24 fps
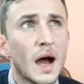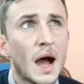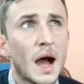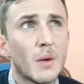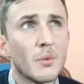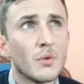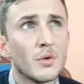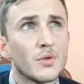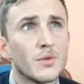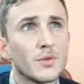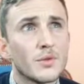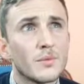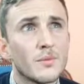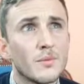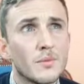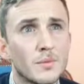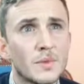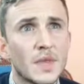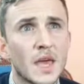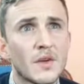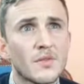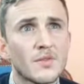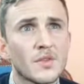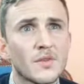I
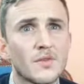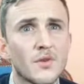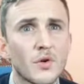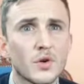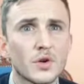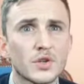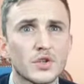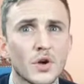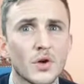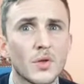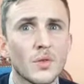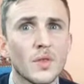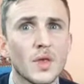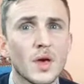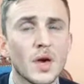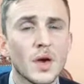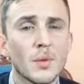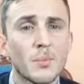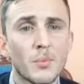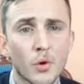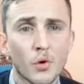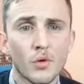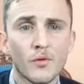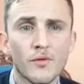would definitely focus on
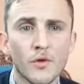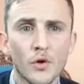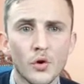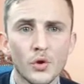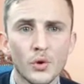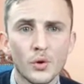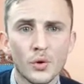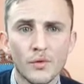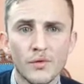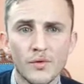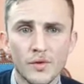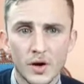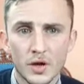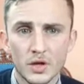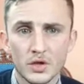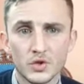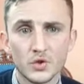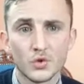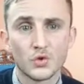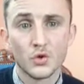the portfolio first.